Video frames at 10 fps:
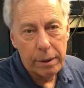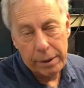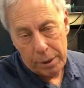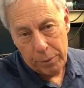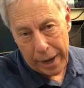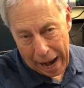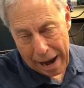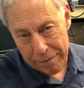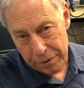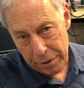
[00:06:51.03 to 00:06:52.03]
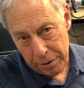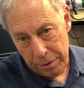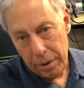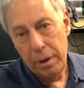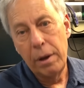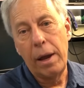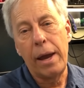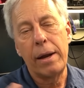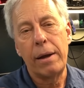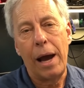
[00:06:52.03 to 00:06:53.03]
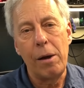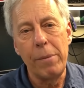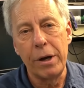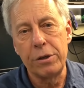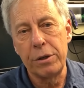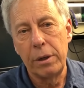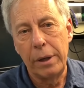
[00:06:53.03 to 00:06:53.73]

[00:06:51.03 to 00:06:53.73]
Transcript: that we have to do and how much